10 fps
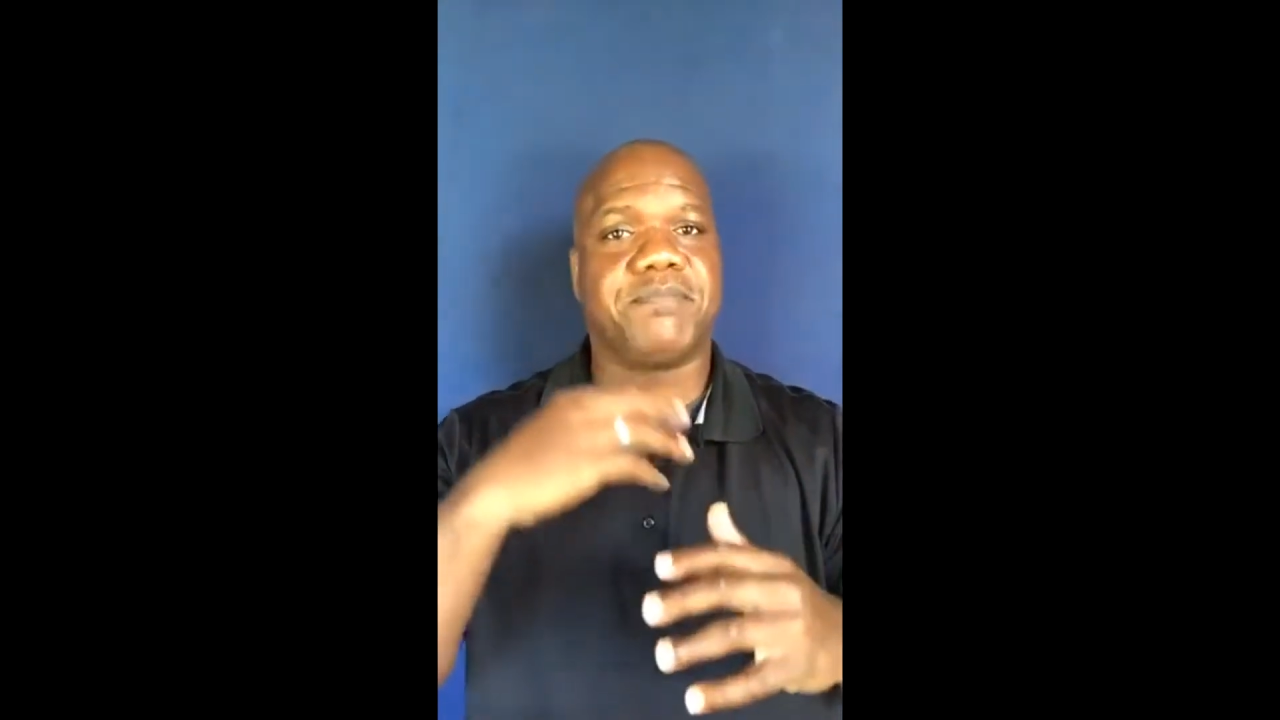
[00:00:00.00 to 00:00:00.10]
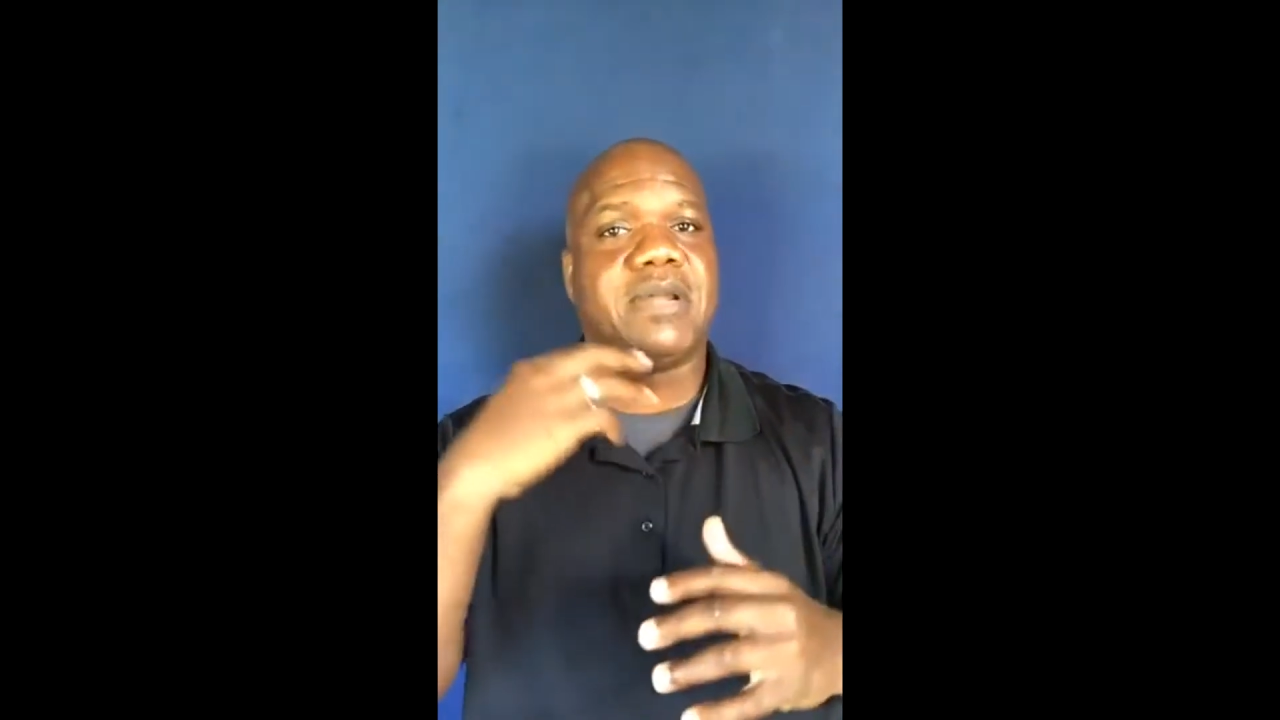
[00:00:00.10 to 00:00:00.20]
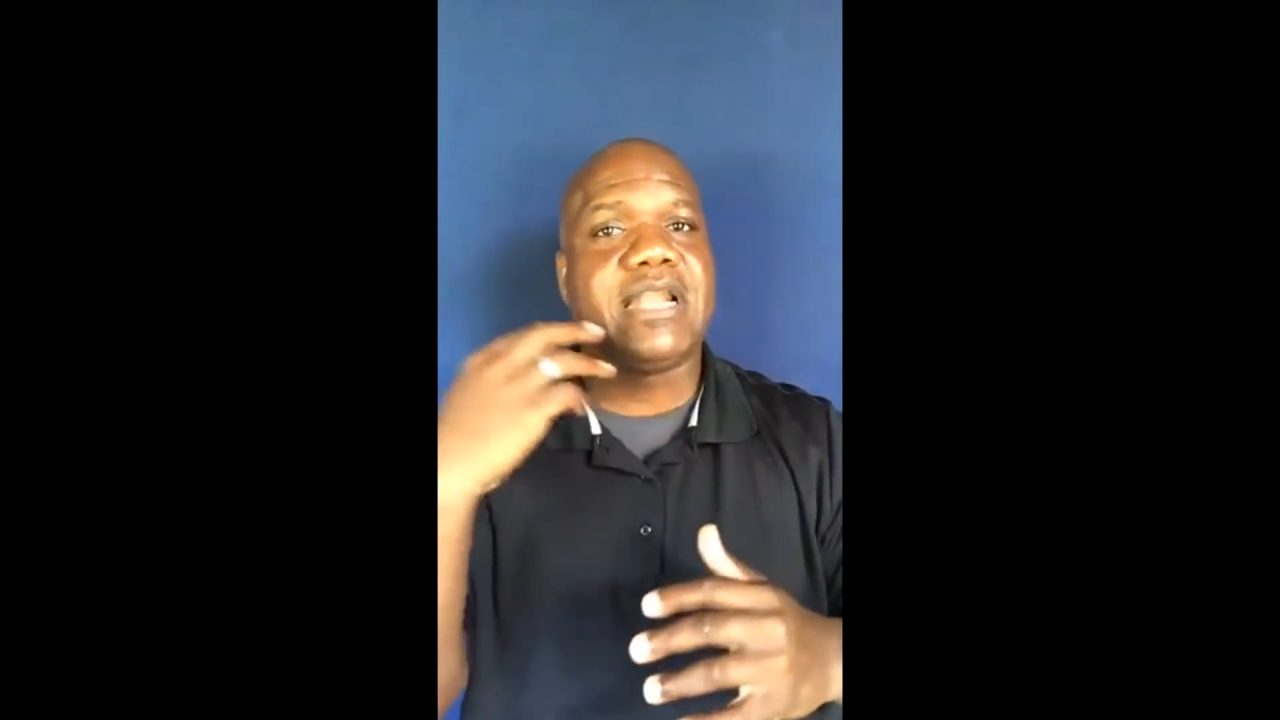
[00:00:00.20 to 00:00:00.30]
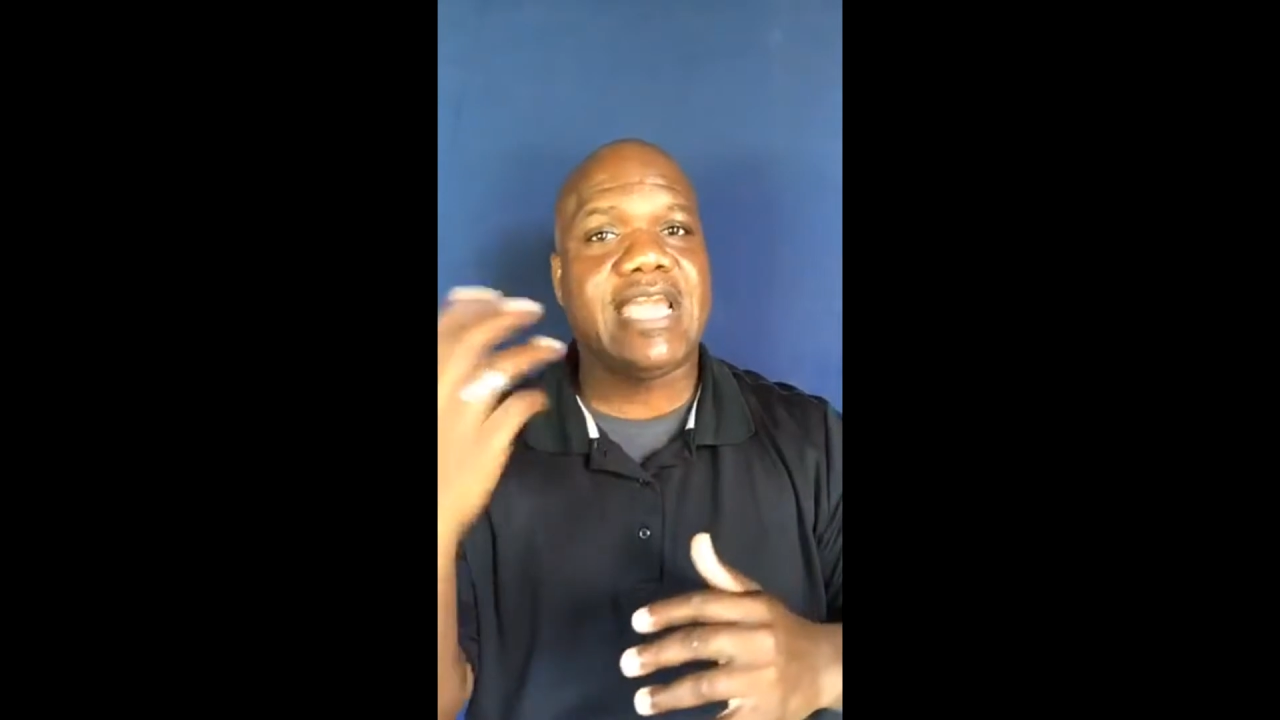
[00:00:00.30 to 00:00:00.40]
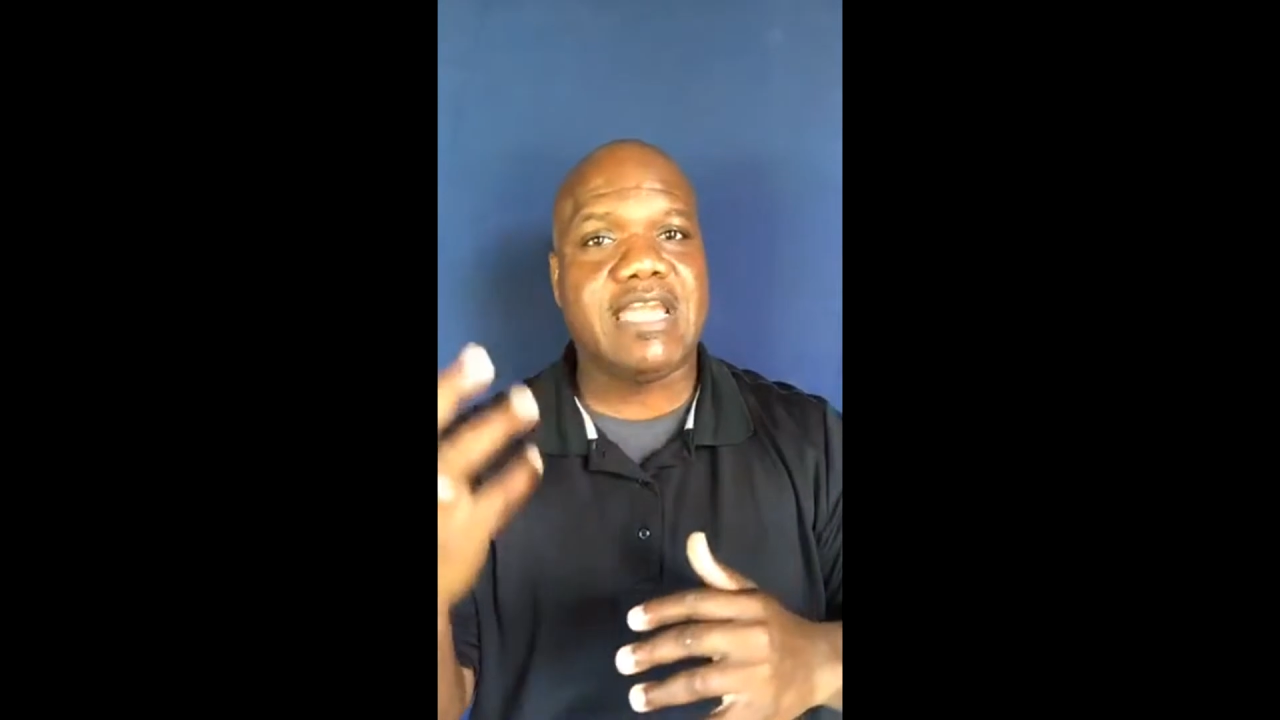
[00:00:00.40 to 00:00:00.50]

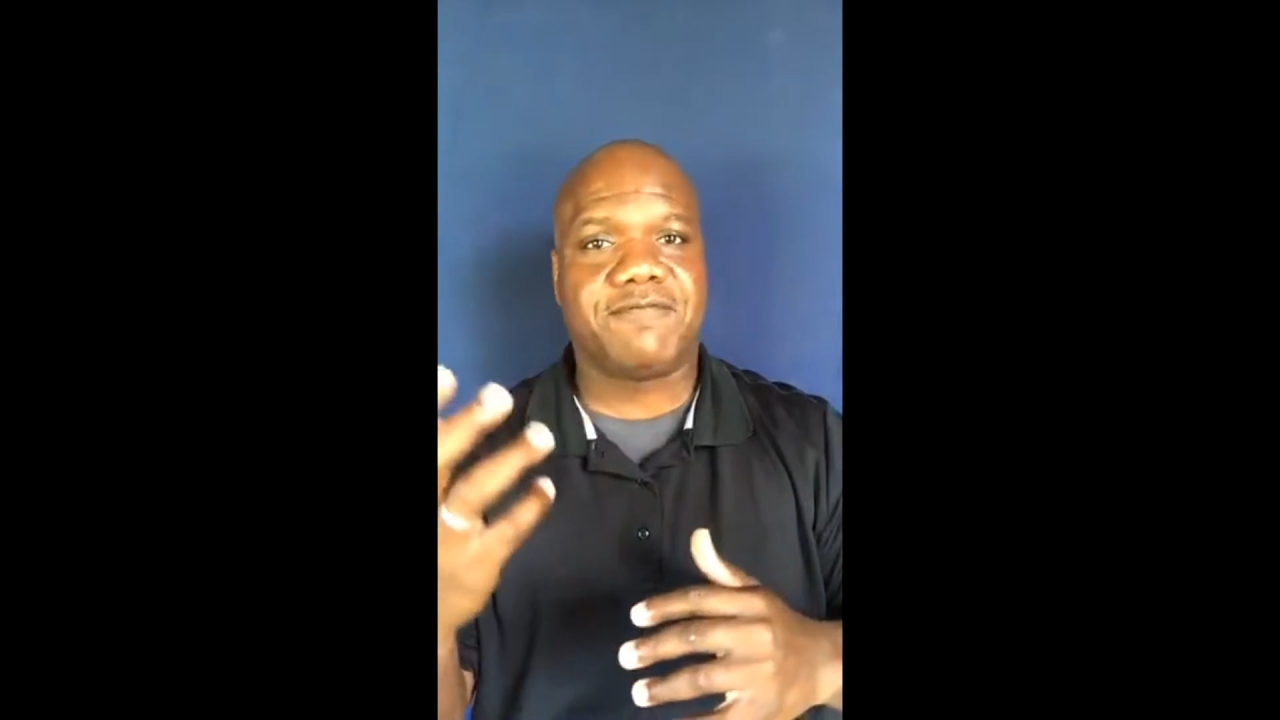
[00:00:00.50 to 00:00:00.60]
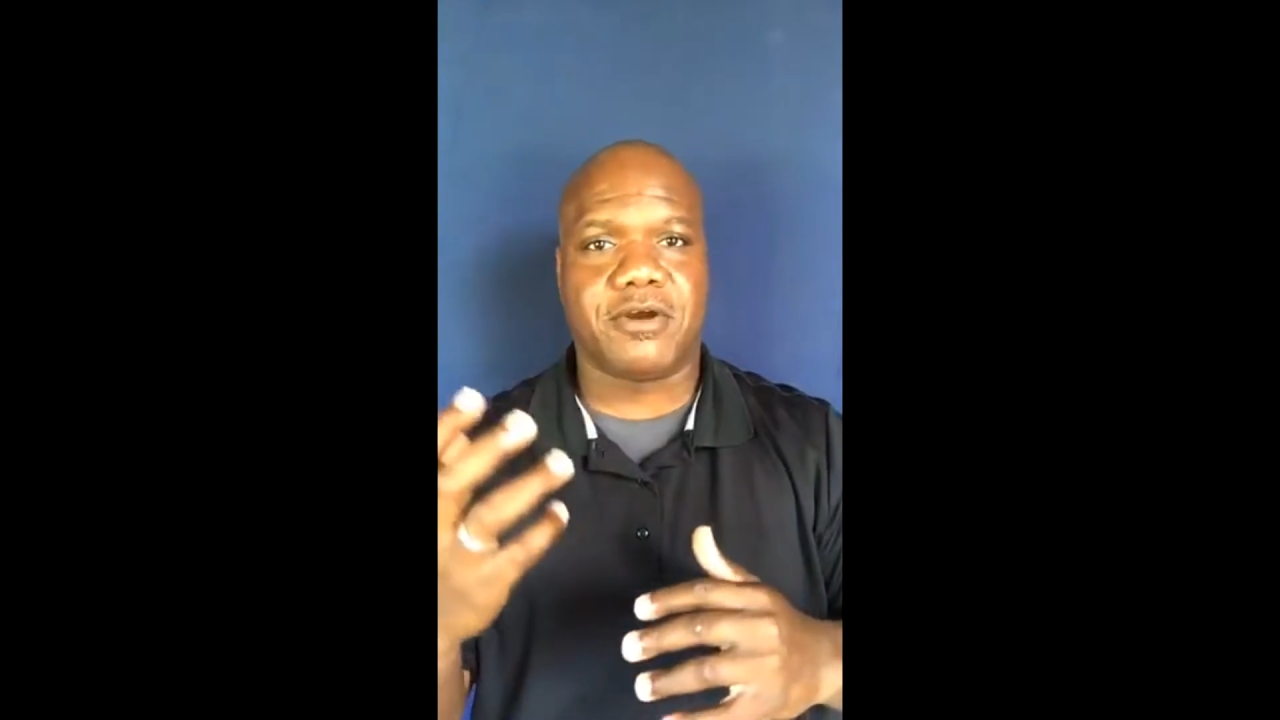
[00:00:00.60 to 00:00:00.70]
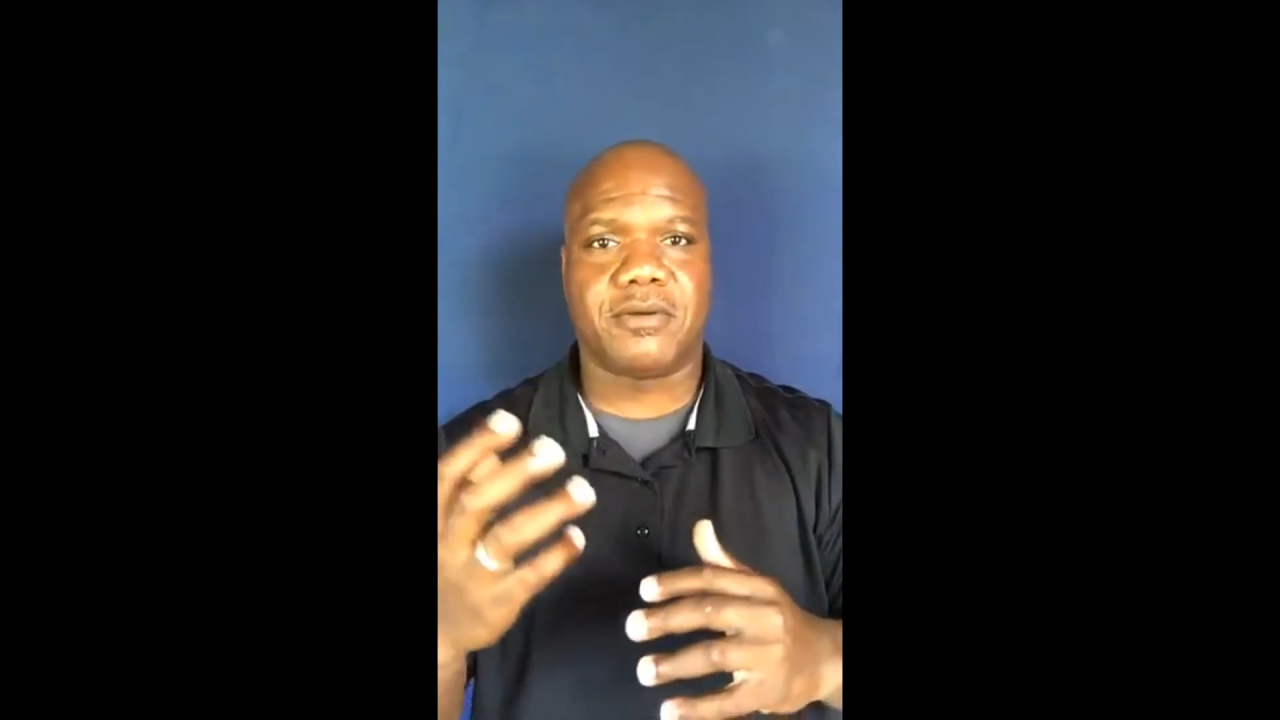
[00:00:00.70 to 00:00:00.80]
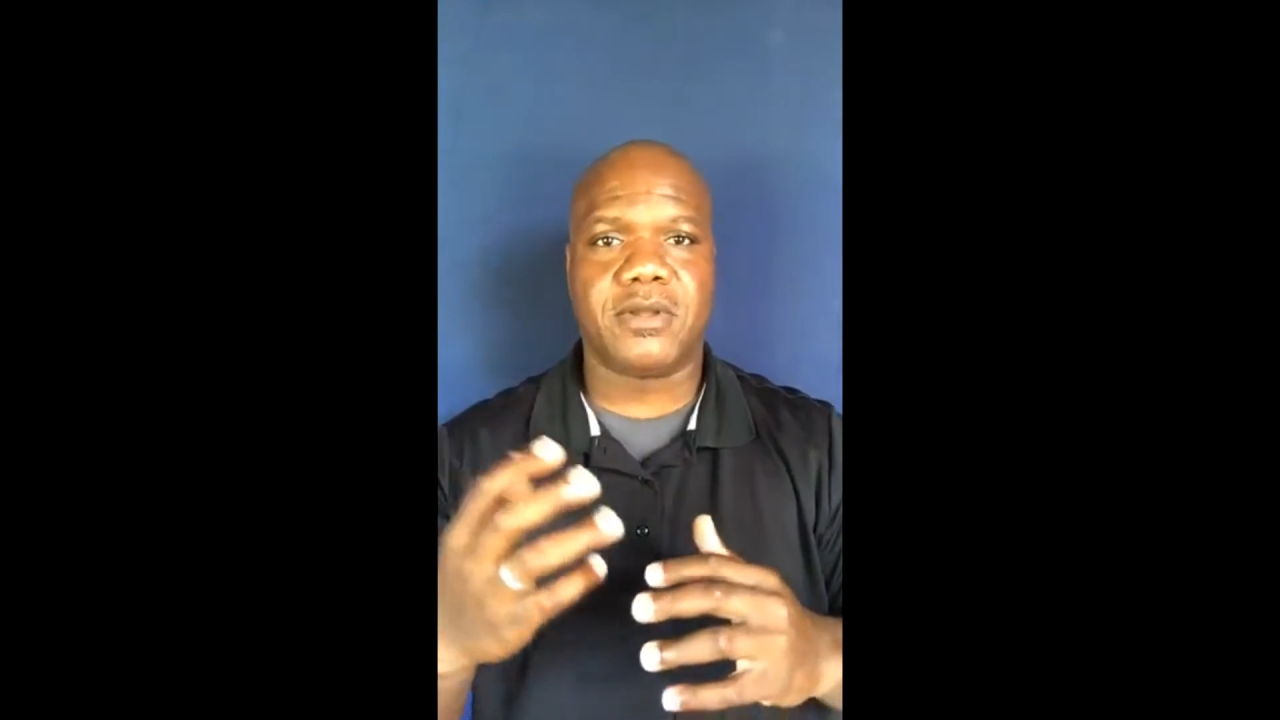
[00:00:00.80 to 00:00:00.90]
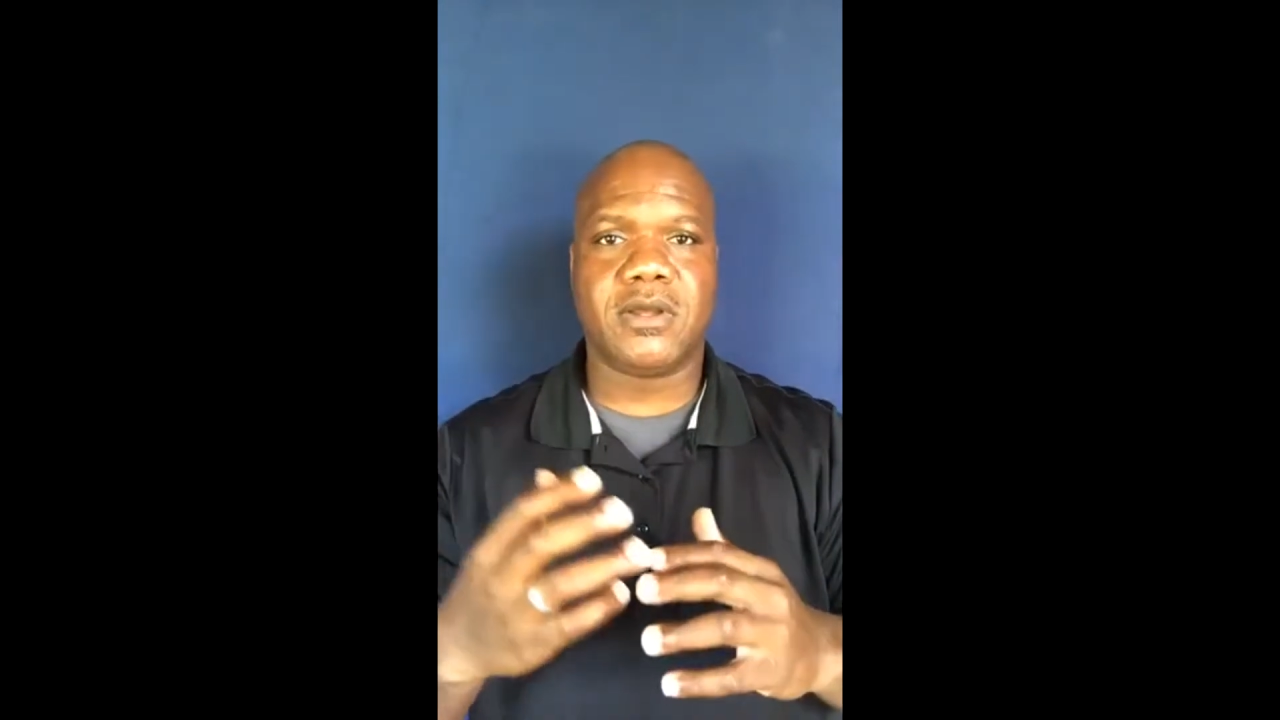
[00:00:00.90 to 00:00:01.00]

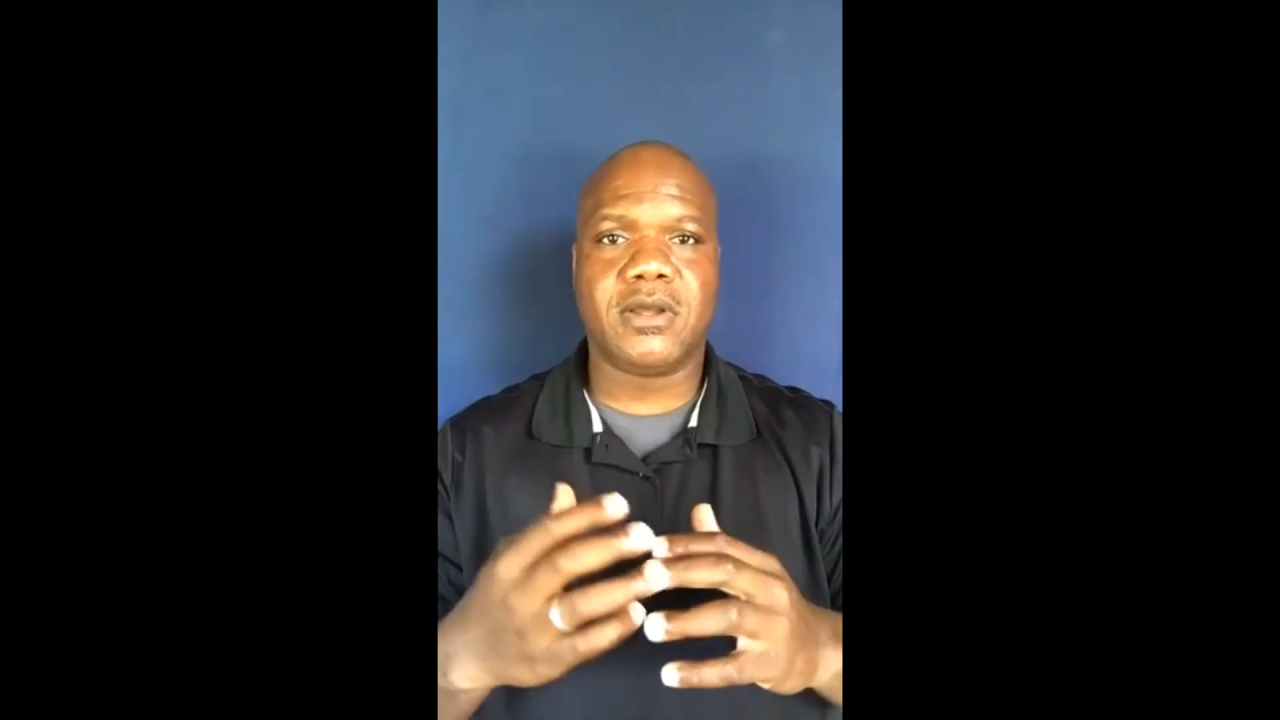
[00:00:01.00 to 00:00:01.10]
believer,